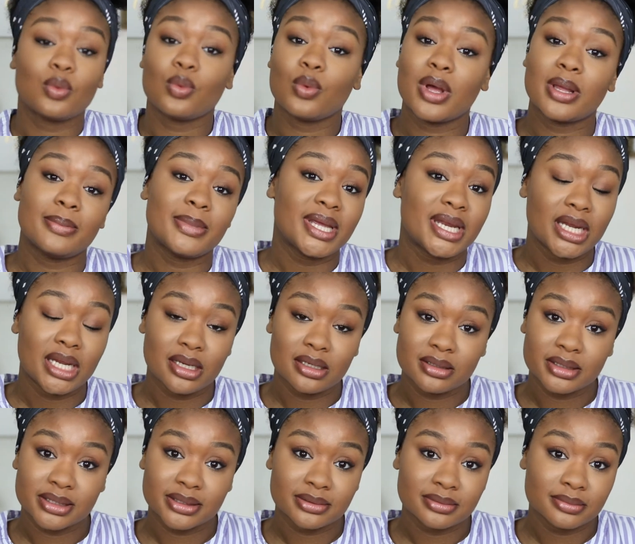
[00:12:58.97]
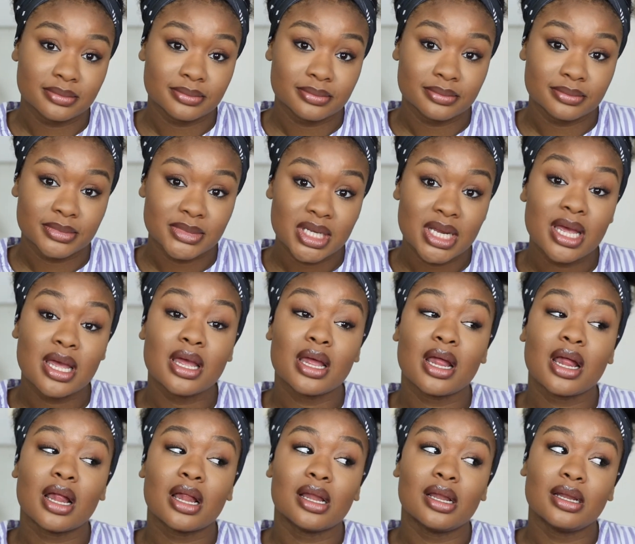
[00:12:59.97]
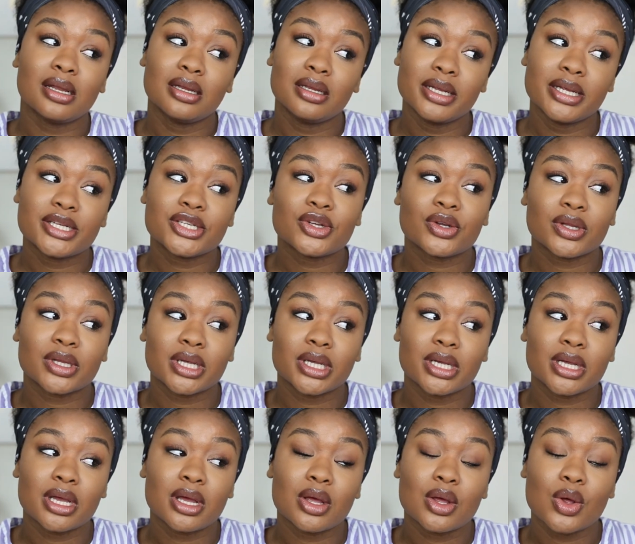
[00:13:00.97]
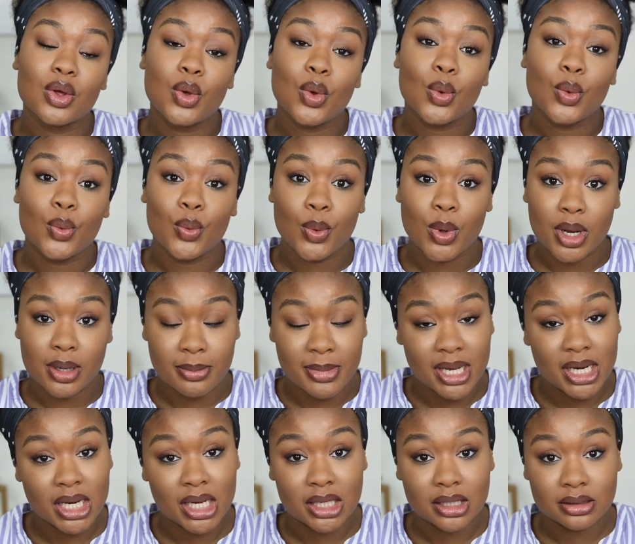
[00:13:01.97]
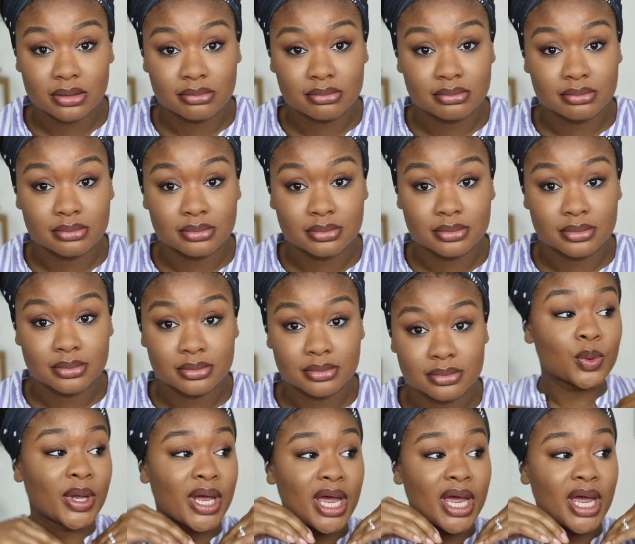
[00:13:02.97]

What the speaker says: 1 minute. Literally 1 minute. Because